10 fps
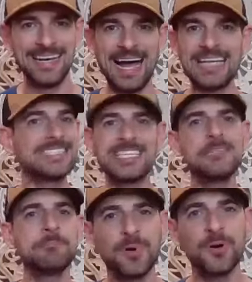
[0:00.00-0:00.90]
I
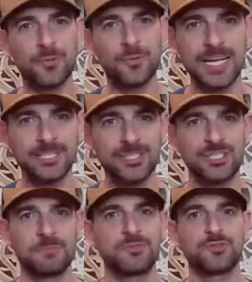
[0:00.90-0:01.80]
didn't build a
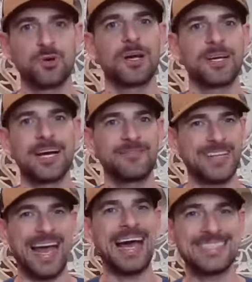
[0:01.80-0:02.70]
relationship strong enough
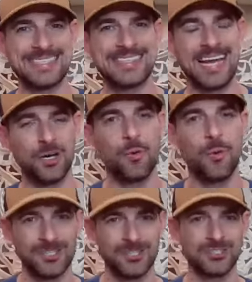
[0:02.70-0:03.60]
to ask that
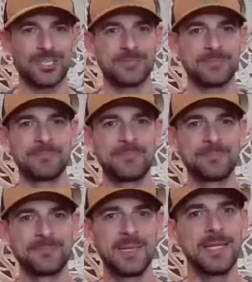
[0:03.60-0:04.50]
question.
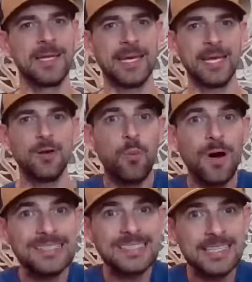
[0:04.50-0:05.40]
It
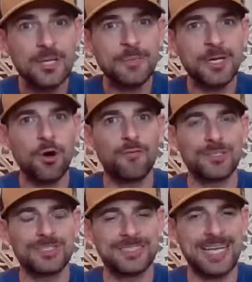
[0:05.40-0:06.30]
was a little bit
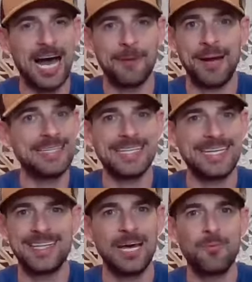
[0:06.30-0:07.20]
over the top. I
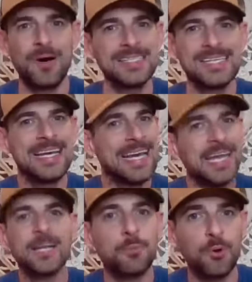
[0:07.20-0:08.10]
did that was
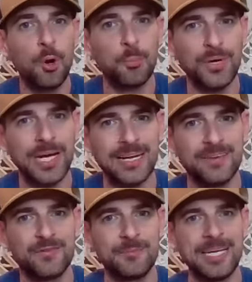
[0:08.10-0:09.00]
inappropriate
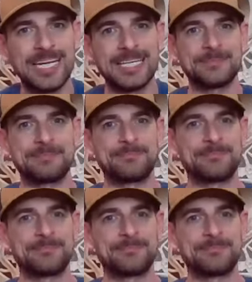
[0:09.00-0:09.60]
of me.